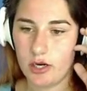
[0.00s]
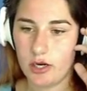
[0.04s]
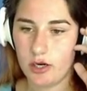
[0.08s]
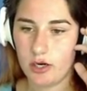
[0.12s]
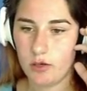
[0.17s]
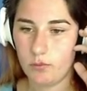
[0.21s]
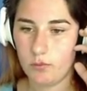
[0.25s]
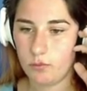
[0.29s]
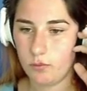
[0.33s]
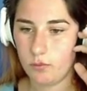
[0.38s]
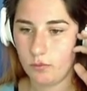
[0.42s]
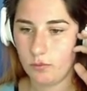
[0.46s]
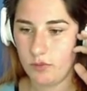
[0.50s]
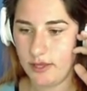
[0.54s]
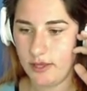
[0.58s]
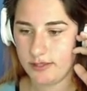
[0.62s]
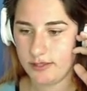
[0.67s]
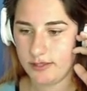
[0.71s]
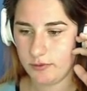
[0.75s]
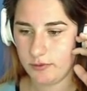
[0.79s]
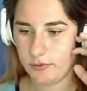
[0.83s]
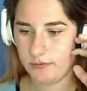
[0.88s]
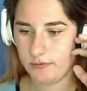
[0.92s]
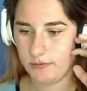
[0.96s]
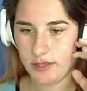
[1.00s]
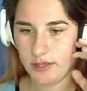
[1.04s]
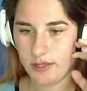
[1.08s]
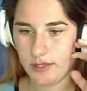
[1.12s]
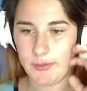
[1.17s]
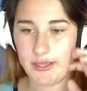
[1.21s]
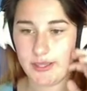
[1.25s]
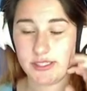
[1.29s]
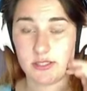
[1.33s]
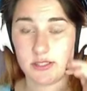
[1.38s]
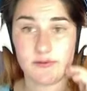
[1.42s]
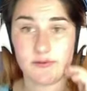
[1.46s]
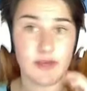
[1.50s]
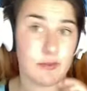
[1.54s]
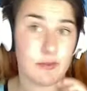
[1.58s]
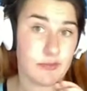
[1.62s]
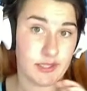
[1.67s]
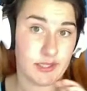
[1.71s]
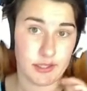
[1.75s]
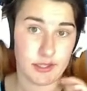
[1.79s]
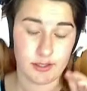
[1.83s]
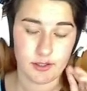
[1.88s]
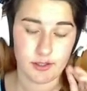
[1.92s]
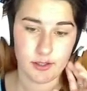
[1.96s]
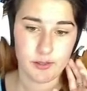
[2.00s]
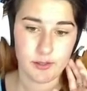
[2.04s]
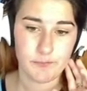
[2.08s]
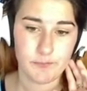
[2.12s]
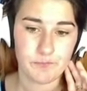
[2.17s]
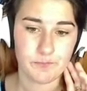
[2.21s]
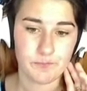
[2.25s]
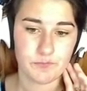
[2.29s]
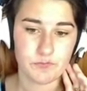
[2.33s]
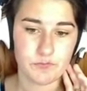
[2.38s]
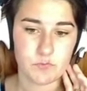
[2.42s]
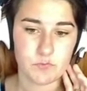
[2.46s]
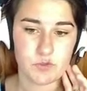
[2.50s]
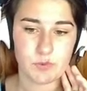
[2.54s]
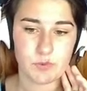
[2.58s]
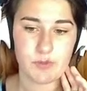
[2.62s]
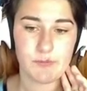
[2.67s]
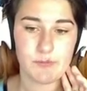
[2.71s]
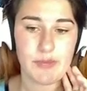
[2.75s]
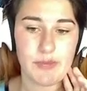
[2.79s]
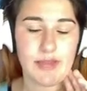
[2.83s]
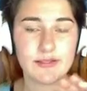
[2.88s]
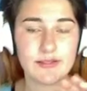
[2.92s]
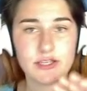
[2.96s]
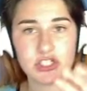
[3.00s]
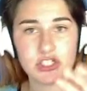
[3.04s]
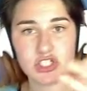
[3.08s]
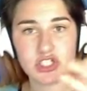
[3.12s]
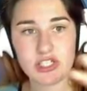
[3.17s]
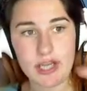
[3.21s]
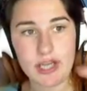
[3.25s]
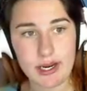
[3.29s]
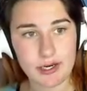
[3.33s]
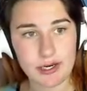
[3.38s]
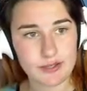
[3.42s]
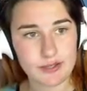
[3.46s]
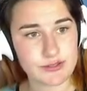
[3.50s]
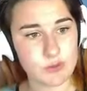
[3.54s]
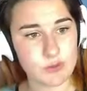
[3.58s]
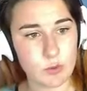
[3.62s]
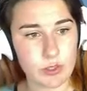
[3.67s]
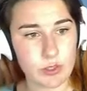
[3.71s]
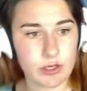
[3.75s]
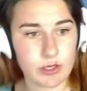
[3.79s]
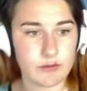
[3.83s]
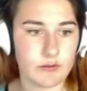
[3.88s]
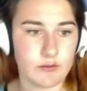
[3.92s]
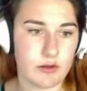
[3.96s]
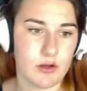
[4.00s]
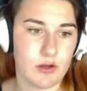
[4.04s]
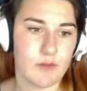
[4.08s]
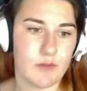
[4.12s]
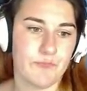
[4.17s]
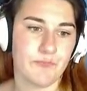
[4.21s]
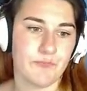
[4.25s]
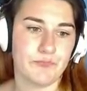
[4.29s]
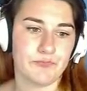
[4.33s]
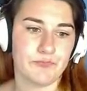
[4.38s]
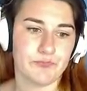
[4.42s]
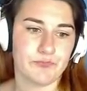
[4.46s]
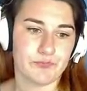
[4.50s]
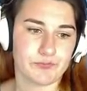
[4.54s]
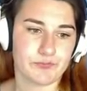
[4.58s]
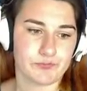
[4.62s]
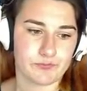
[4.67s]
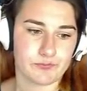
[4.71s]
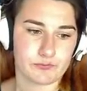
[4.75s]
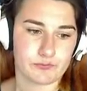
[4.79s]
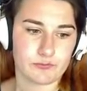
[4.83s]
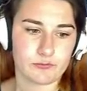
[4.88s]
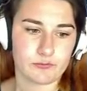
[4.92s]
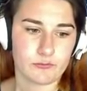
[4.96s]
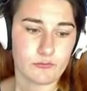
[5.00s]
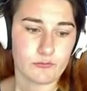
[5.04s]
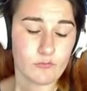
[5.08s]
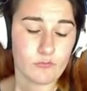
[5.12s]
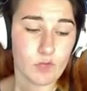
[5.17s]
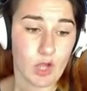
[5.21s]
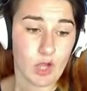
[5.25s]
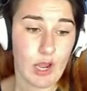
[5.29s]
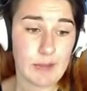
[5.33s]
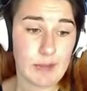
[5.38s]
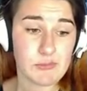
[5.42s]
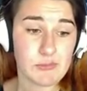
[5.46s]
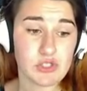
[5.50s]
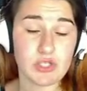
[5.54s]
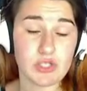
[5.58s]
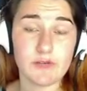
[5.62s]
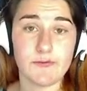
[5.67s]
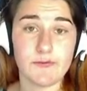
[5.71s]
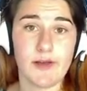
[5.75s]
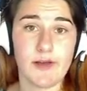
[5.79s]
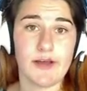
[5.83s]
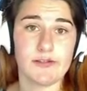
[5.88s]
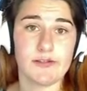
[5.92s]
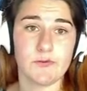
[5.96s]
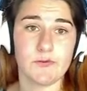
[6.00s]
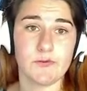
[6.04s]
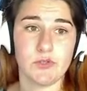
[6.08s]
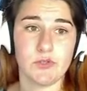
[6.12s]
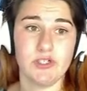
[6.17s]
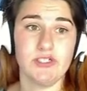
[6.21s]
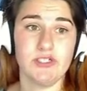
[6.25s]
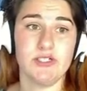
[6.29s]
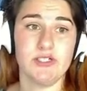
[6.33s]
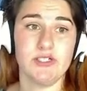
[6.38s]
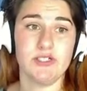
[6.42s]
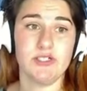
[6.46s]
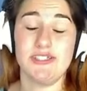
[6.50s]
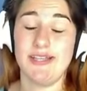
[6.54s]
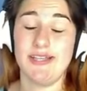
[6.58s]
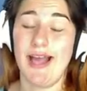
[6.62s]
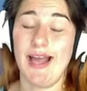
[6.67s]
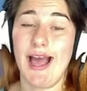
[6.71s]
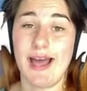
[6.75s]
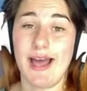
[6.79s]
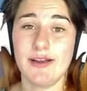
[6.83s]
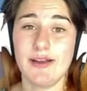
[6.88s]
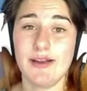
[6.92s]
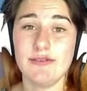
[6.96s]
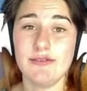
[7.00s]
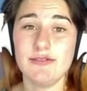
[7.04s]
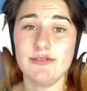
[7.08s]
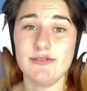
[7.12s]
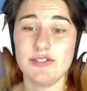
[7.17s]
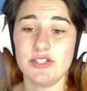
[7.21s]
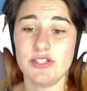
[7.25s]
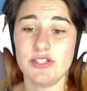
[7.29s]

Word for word: yes, we've got the Benz family here. So we've made their genetics or whatever. I'm just going to fast forward until she's an adult so you can see how